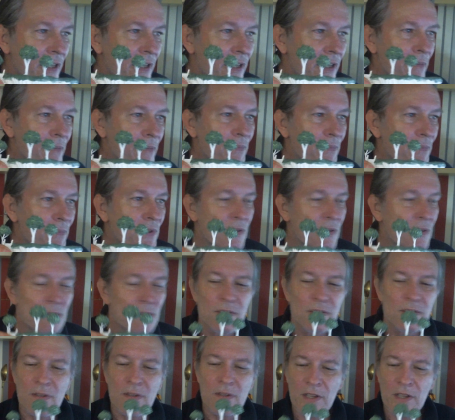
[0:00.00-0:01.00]
it up
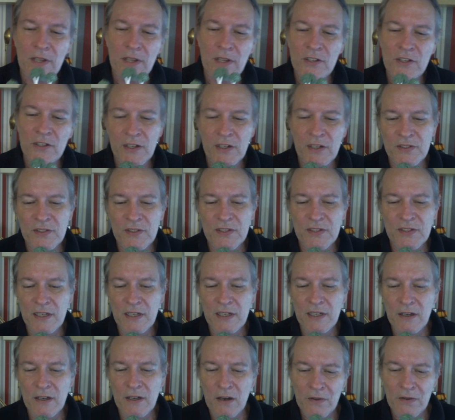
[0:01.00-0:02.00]
so that you can
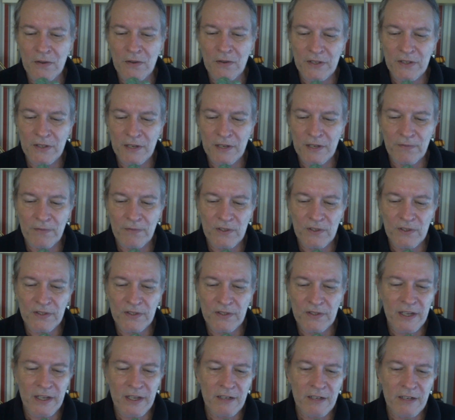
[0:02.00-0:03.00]
see all the difference
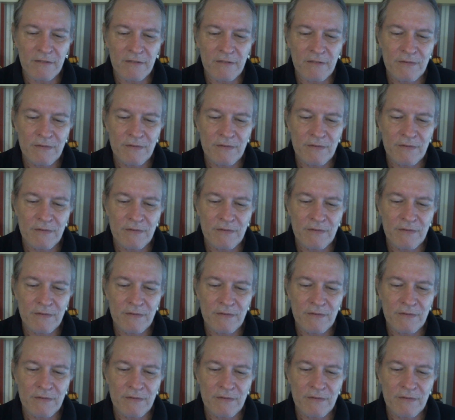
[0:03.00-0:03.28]
there.